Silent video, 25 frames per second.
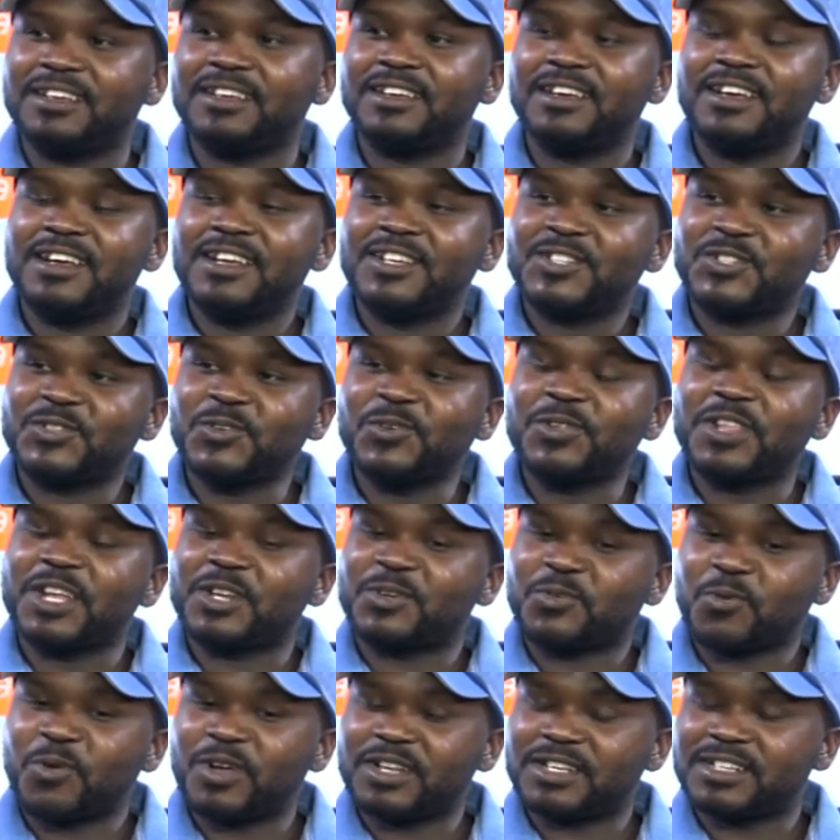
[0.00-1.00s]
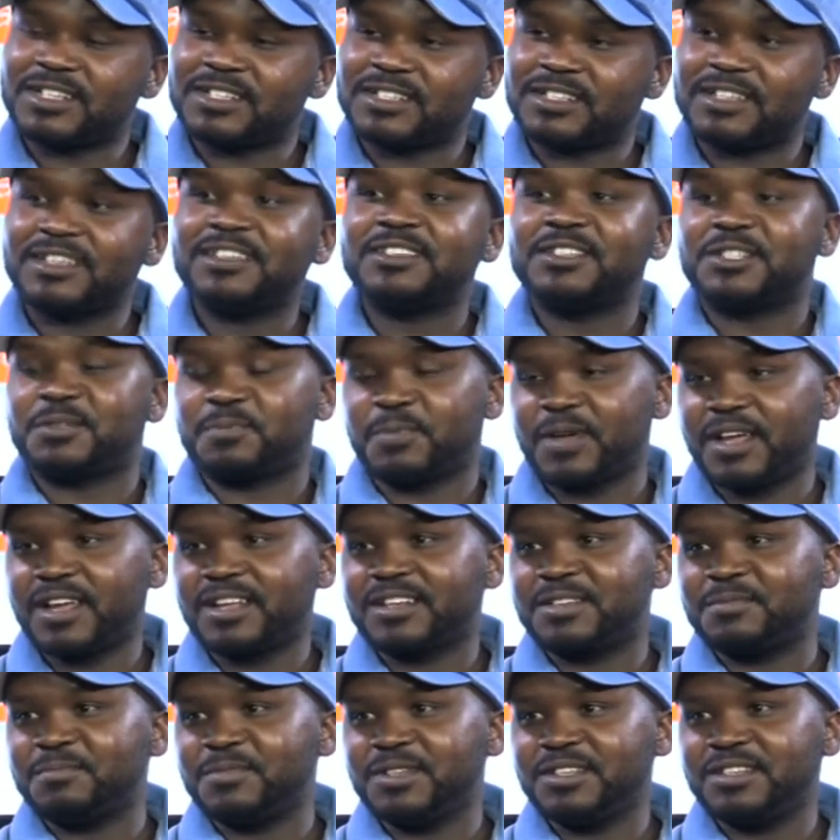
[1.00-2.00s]
So that's what inspired
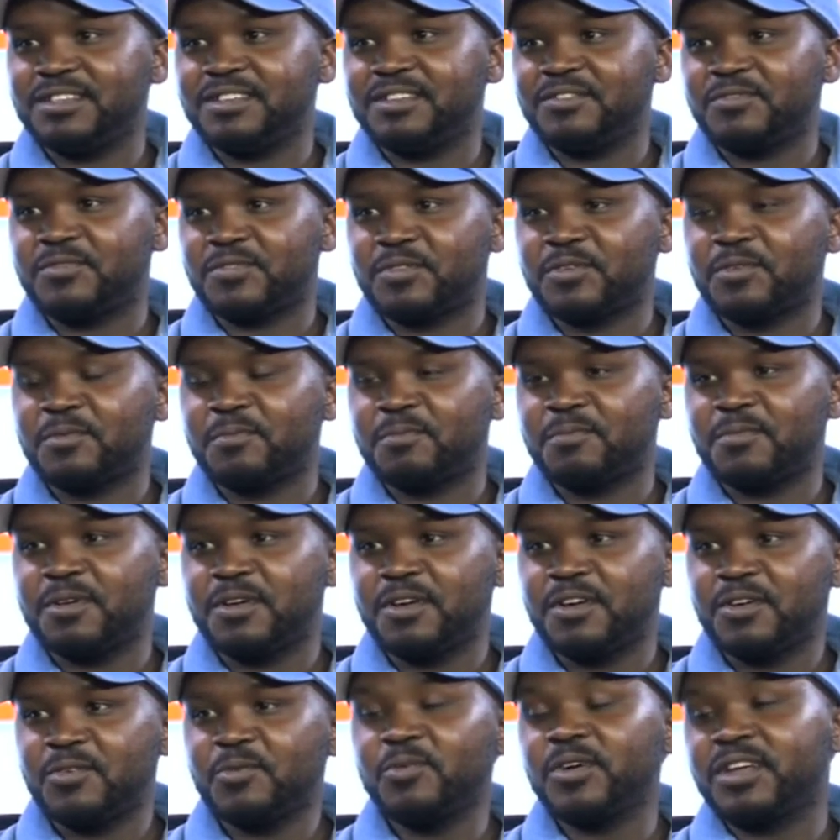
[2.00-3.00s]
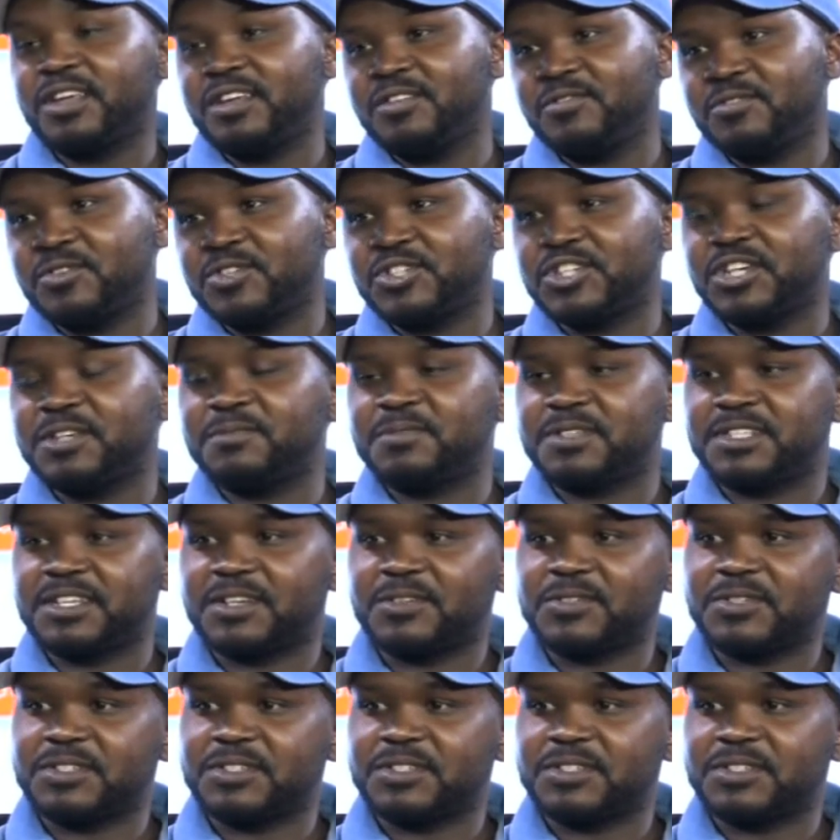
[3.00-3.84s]
me from working for James House.